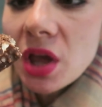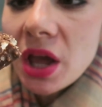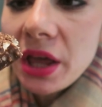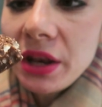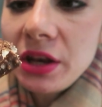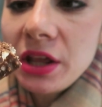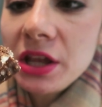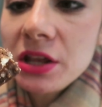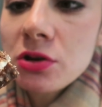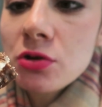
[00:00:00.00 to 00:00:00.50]

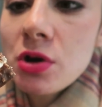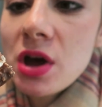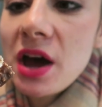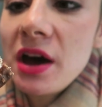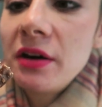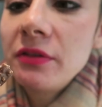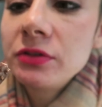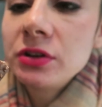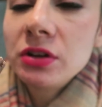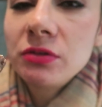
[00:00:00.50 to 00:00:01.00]
and then you
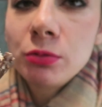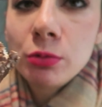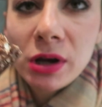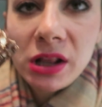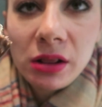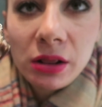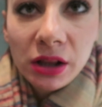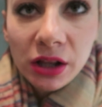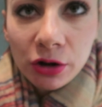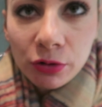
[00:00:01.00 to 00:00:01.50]
have the
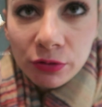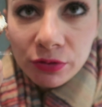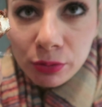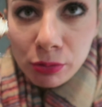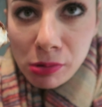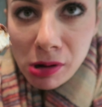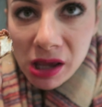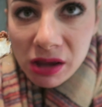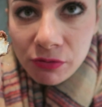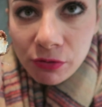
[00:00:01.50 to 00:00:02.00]
little
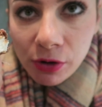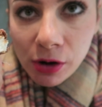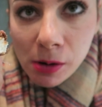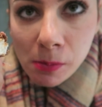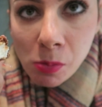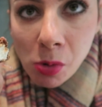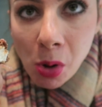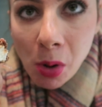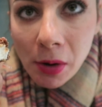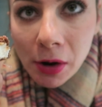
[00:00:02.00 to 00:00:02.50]
wafer